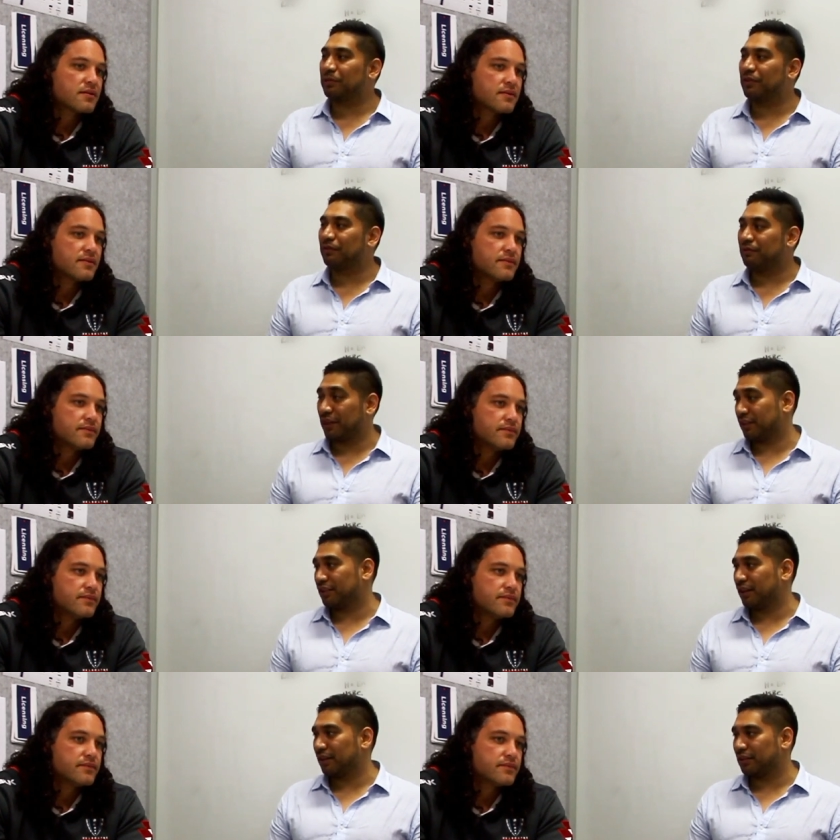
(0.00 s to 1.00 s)
Speaker 1: out to me for
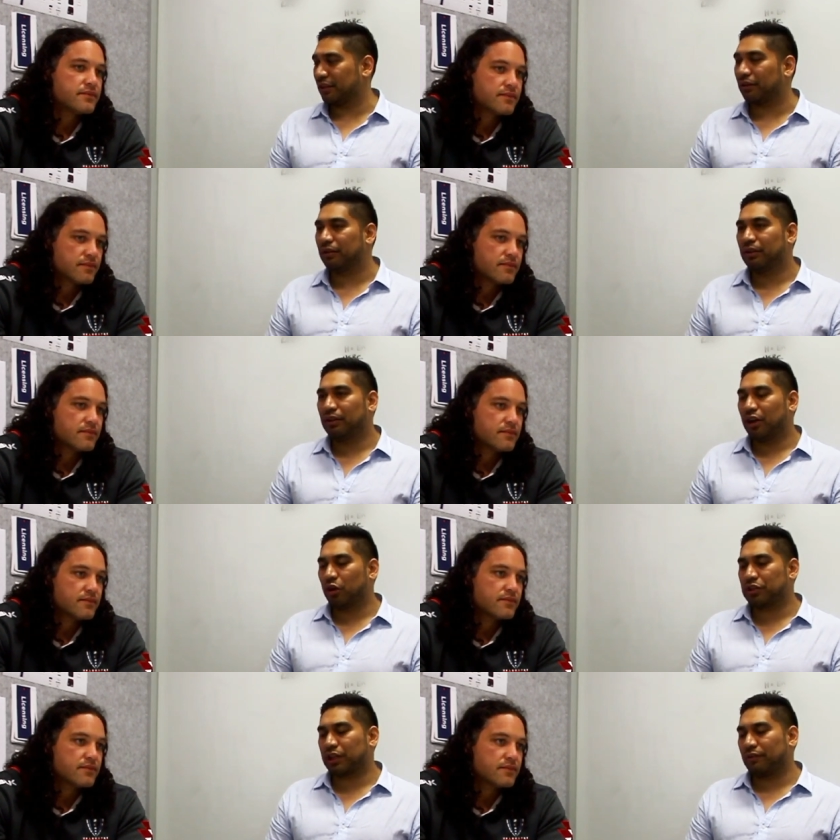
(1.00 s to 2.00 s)
next year. So
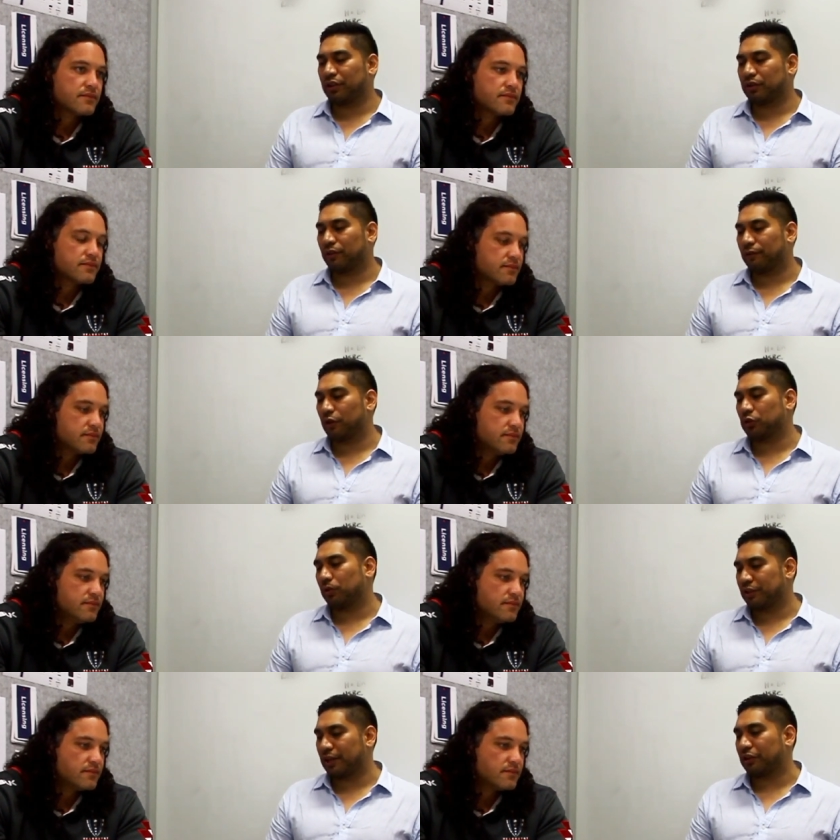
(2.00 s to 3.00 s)
I'll just cover those off. The
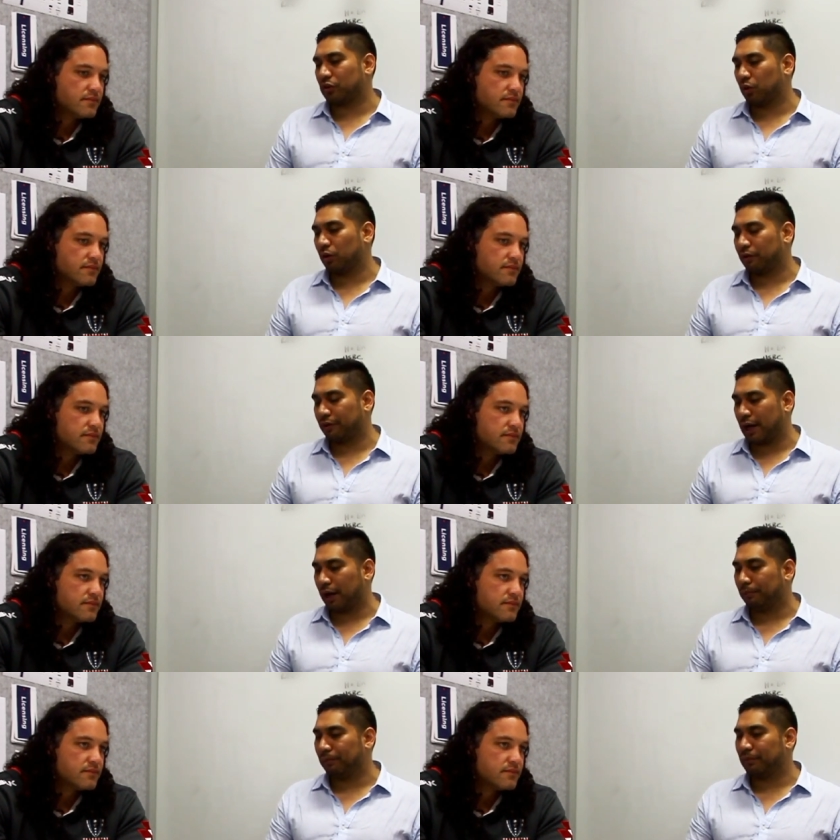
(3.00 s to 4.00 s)
first one's that tour of
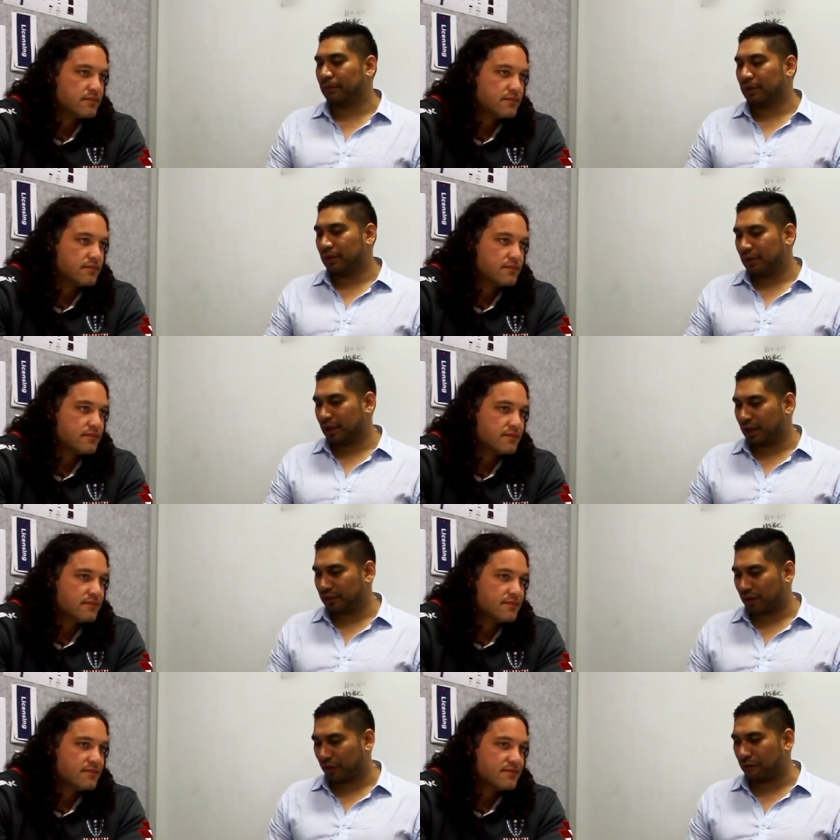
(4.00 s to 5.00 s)
um,
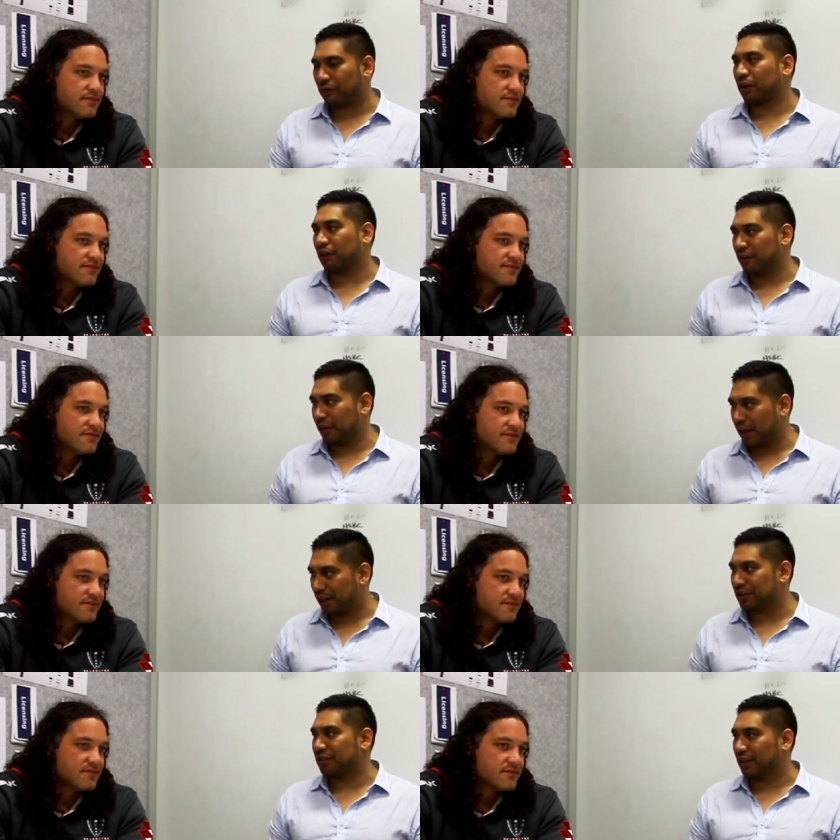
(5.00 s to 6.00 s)
uh, South Africa and then
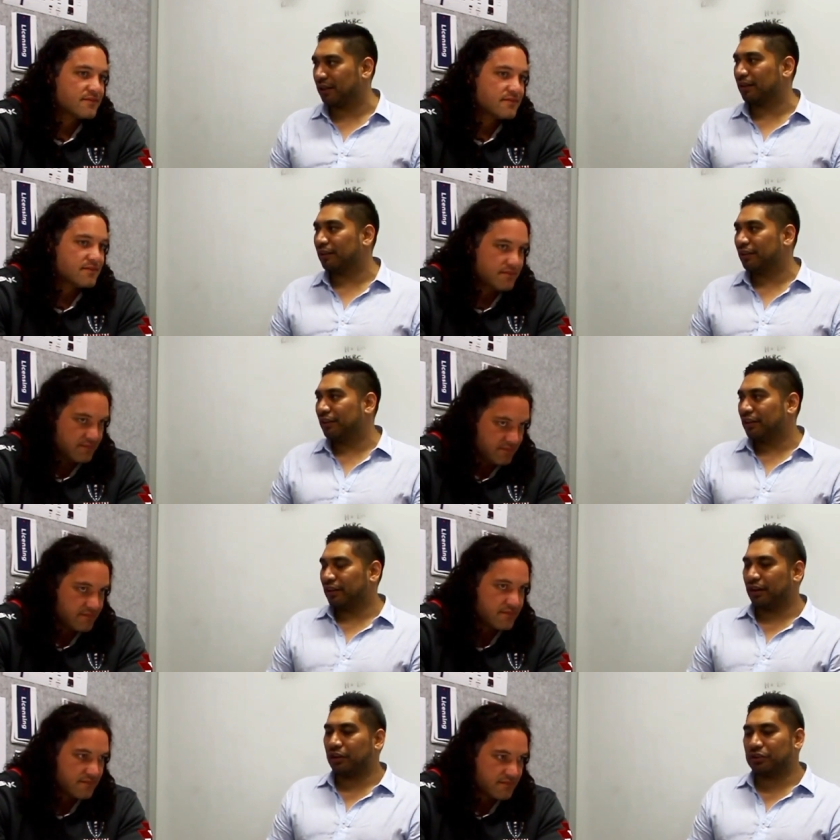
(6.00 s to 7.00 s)
Argentina.
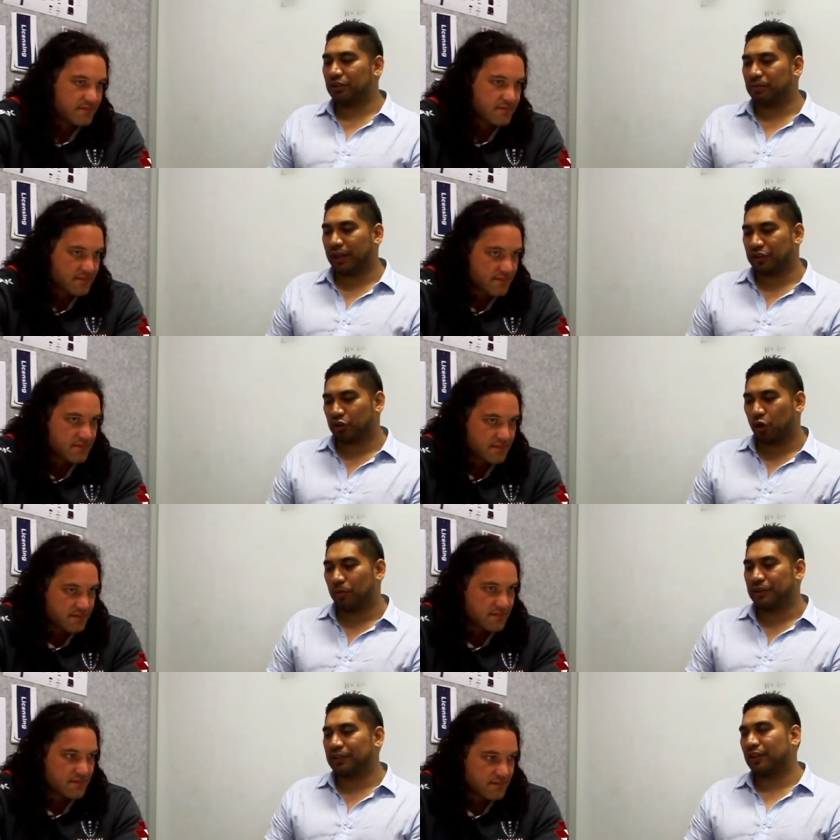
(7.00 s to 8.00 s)
Mm. You know, so you play the
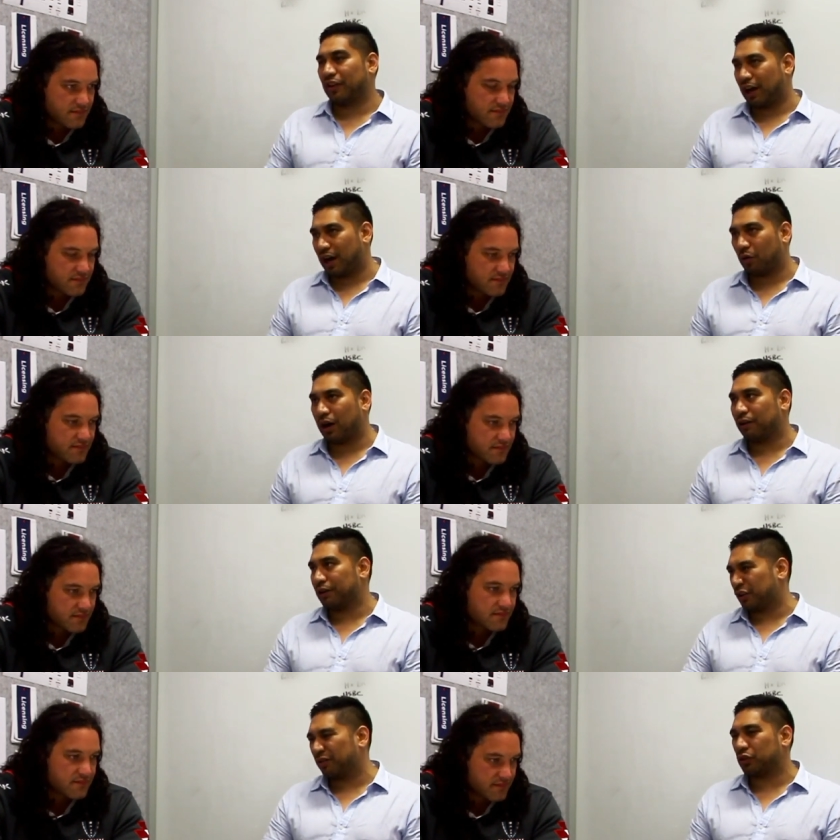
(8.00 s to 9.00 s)
Stormers and then the
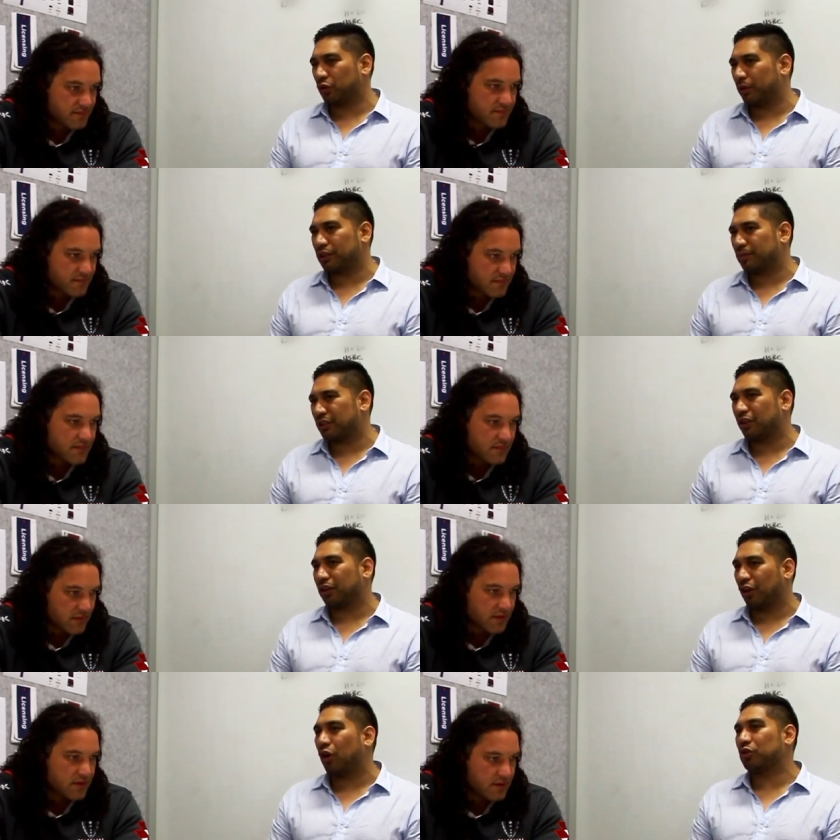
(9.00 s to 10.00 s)
Jaguares over two weeks. I mean, it's
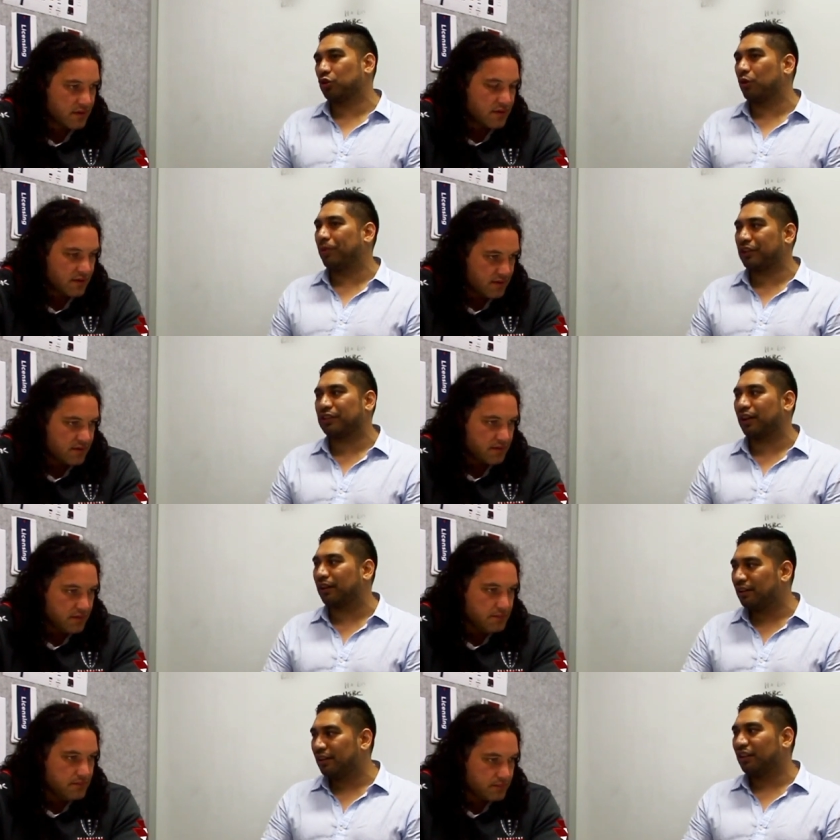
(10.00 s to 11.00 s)
not a long tour, but it's
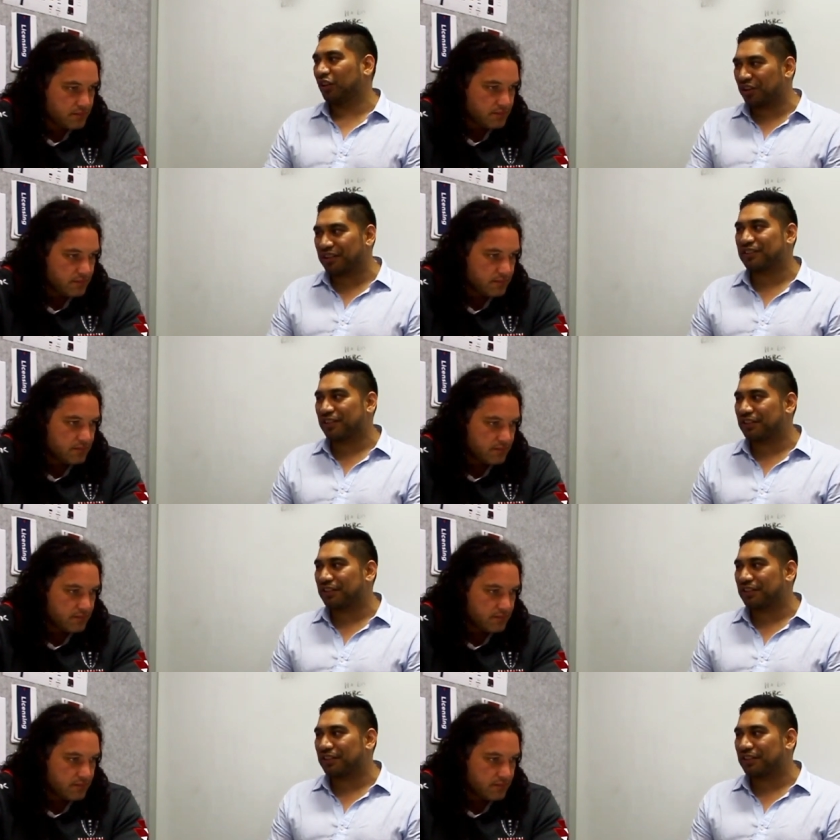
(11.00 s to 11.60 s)
a lot of